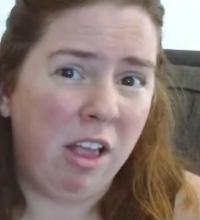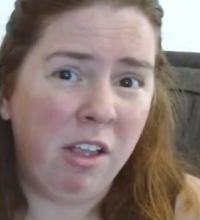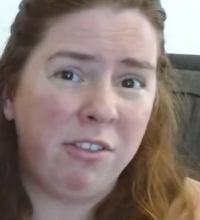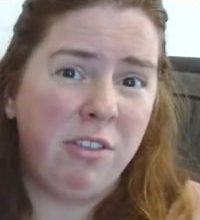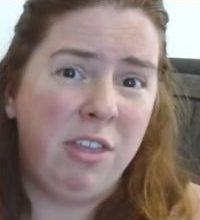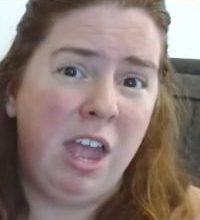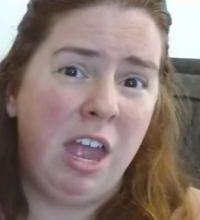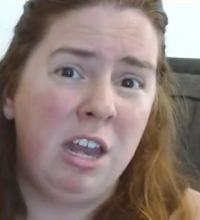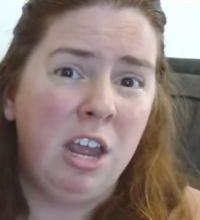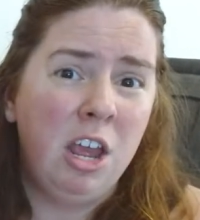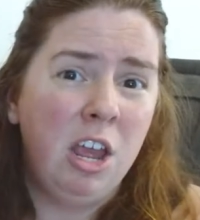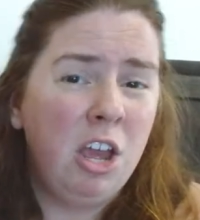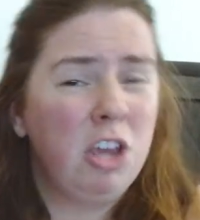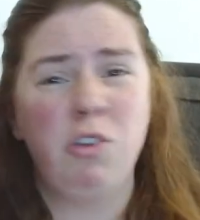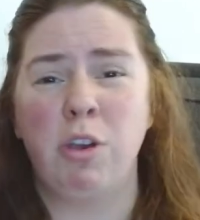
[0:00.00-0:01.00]
So then
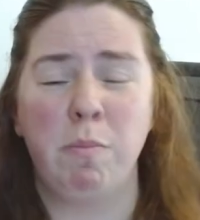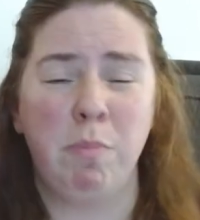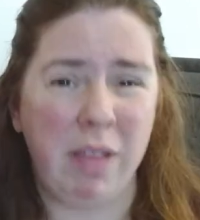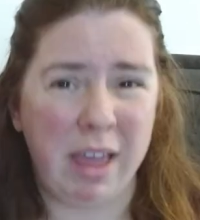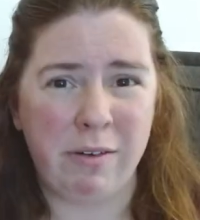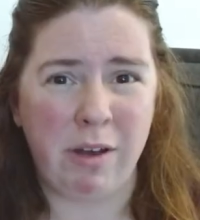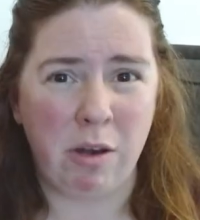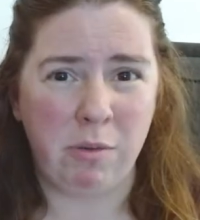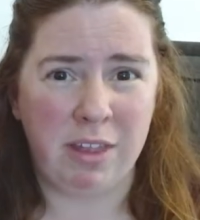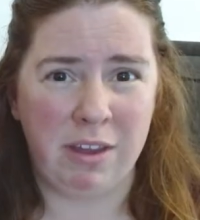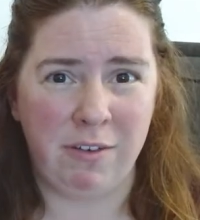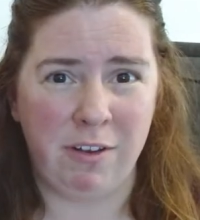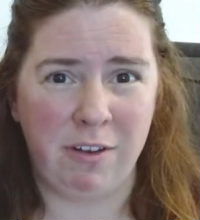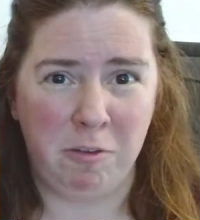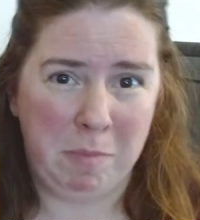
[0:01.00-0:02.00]
you can play around with
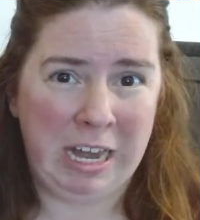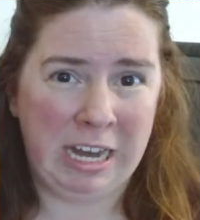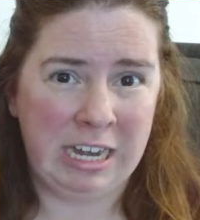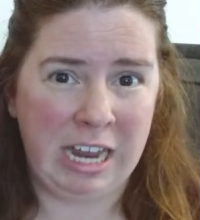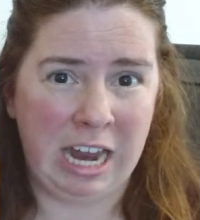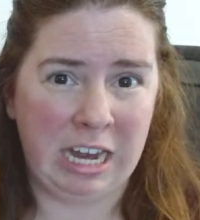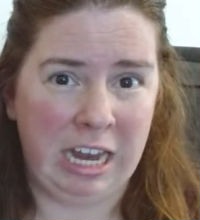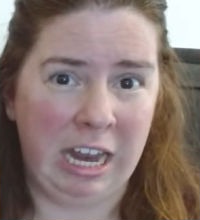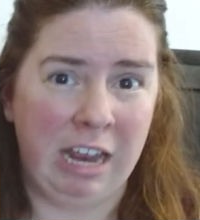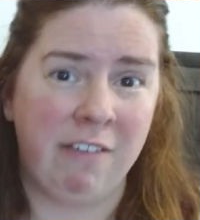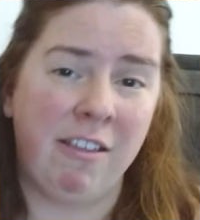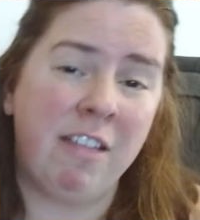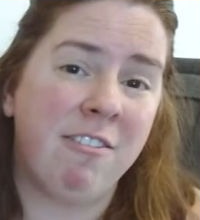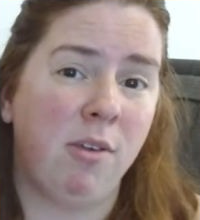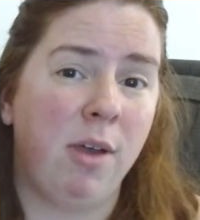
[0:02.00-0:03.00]
different spinning techniques.
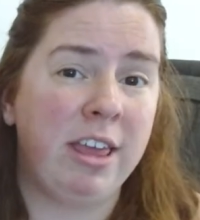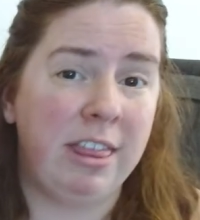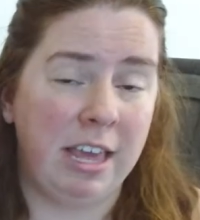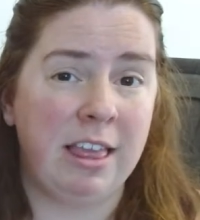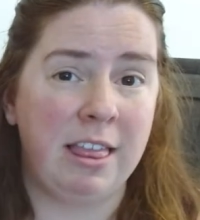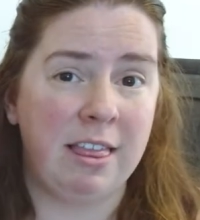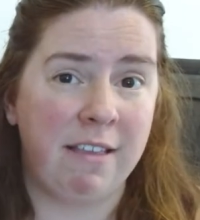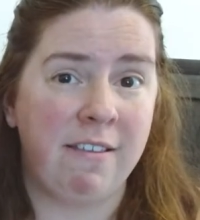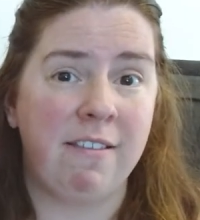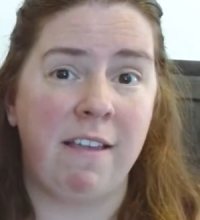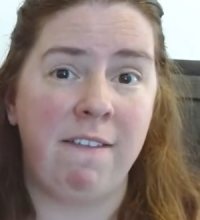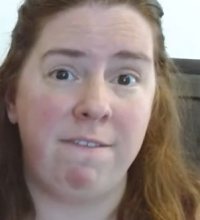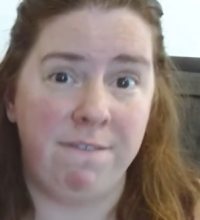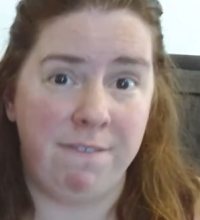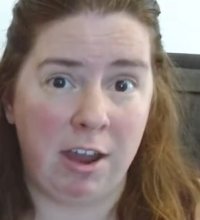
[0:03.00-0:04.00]
And so I think that this is a
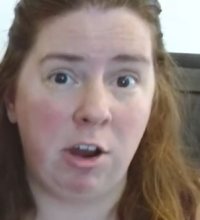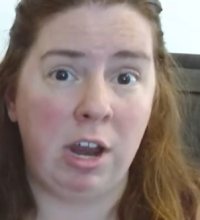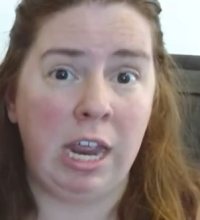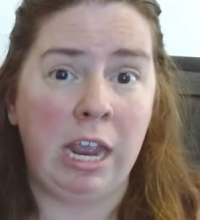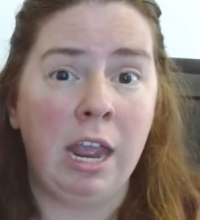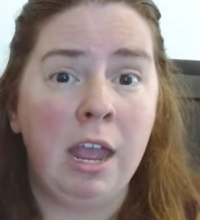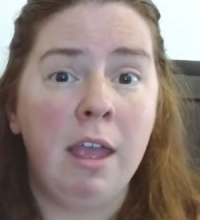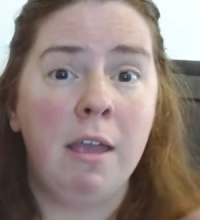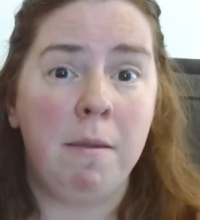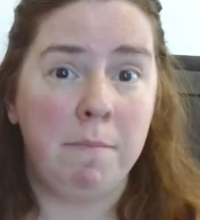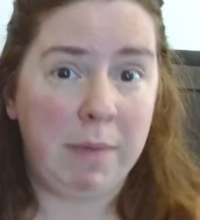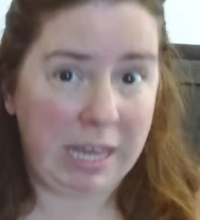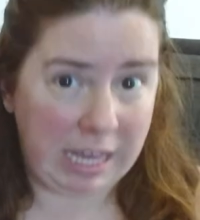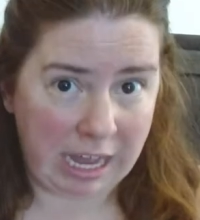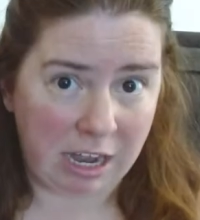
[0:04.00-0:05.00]
very
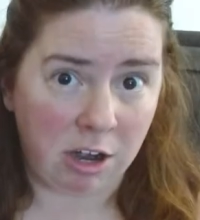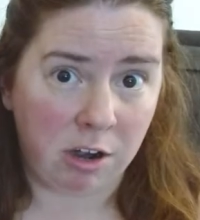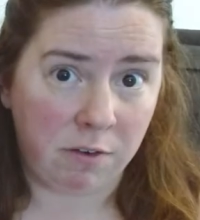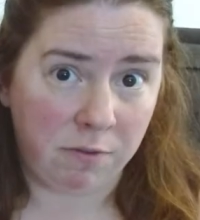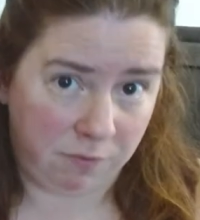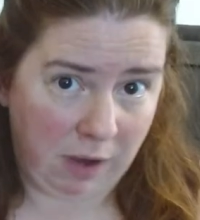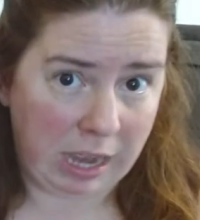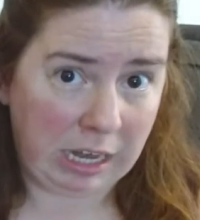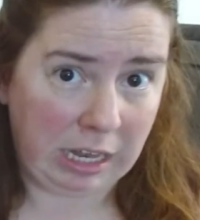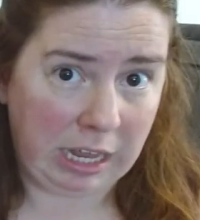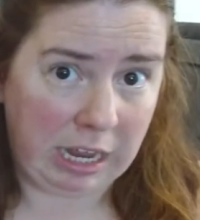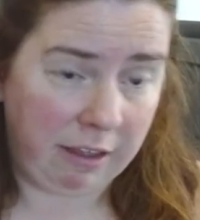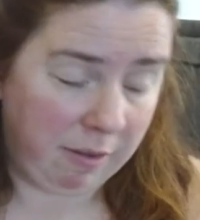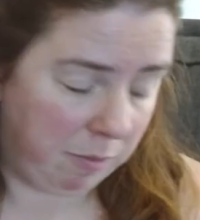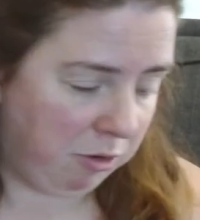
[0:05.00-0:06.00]
beginner friendly
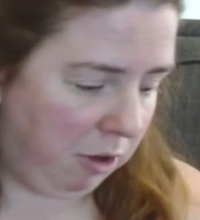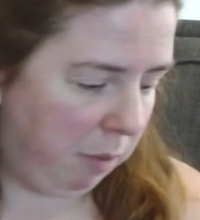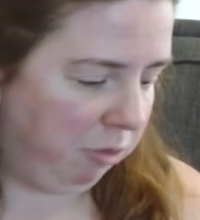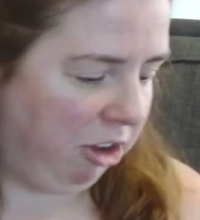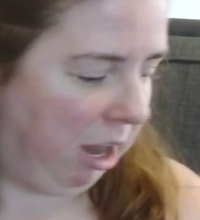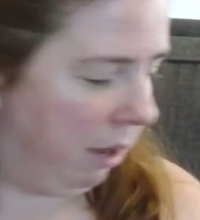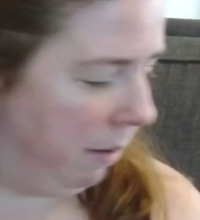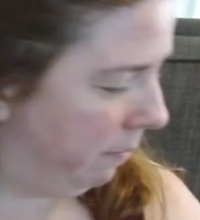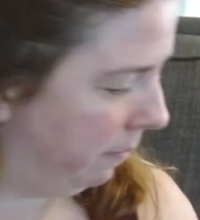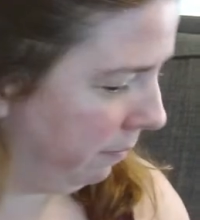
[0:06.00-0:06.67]
subscription.